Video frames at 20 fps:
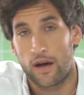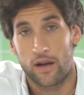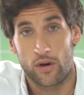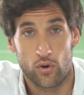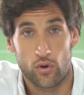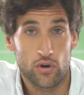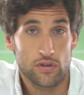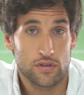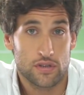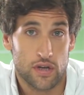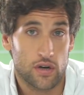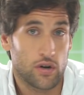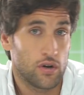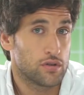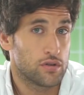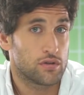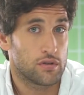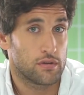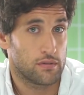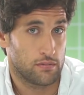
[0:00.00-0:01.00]
And horses are
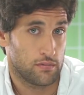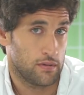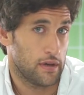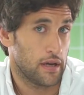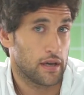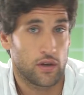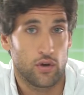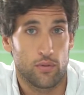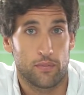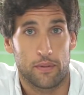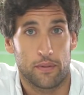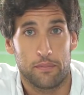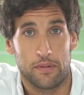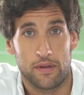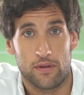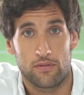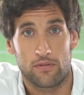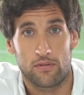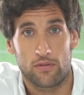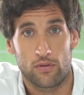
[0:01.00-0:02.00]
also like human
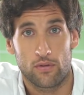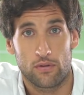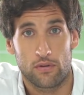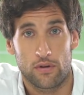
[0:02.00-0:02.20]
beings. So